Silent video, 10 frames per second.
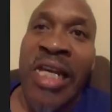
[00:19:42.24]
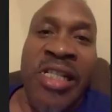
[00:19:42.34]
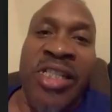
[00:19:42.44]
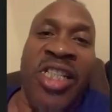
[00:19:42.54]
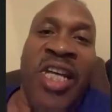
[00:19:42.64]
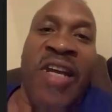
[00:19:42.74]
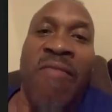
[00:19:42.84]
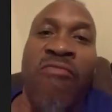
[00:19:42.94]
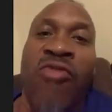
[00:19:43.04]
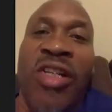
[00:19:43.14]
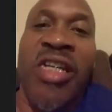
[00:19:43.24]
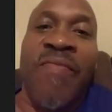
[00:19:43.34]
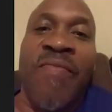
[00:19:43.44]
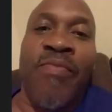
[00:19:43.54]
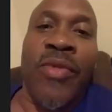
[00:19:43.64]
thing is that I'm
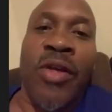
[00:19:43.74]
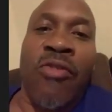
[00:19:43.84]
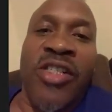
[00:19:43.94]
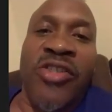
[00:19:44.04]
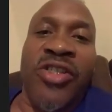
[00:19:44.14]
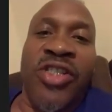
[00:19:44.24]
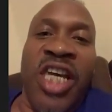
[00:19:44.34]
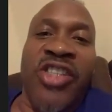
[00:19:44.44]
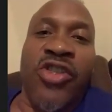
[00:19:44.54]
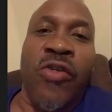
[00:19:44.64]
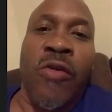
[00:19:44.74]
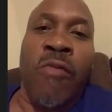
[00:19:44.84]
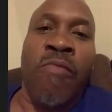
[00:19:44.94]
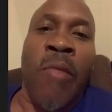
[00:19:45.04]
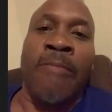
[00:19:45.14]
really gracious that
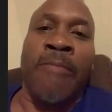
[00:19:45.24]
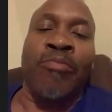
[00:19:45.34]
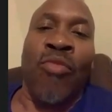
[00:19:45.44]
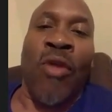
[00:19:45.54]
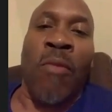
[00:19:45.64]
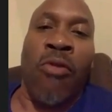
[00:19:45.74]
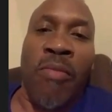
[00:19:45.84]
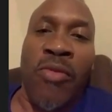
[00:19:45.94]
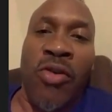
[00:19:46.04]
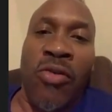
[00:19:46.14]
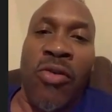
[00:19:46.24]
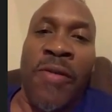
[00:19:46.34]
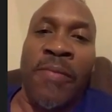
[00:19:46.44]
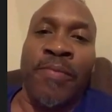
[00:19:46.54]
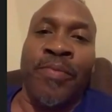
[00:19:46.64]
you brought me
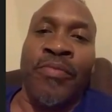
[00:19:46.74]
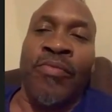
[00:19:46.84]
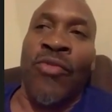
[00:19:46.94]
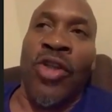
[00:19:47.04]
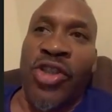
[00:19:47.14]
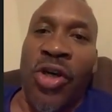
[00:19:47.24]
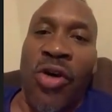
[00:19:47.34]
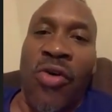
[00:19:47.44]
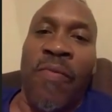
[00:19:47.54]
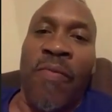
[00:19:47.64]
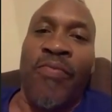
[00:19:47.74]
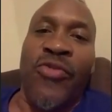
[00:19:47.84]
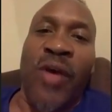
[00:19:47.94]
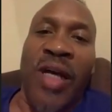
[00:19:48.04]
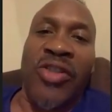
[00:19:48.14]
on the show
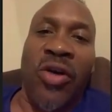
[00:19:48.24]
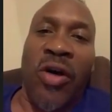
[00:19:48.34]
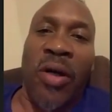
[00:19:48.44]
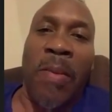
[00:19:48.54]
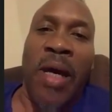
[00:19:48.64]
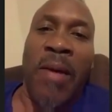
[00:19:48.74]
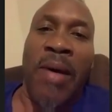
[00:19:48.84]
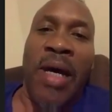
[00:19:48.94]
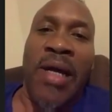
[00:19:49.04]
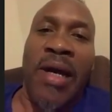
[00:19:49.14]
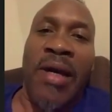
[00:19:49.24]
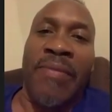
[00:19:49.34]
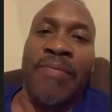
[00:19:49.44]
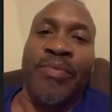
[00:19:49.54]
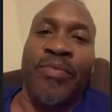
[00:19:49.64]
so I could talk about my,
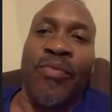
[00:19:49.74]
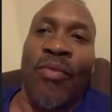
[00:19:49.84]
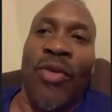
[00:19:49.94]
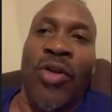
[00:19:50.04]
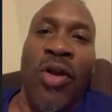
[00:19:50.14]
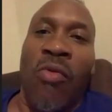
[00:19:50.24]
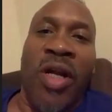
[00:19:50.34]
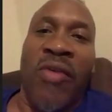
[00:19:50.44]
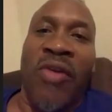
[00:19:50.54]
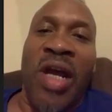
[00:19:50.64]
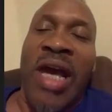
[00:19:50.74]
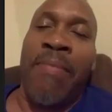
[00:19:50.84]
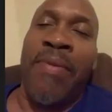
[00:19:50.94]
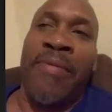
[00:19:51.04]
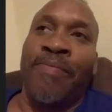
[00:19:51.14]
whatever
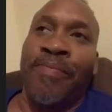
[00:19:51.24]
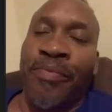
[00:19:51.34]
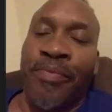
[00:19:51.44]
happened.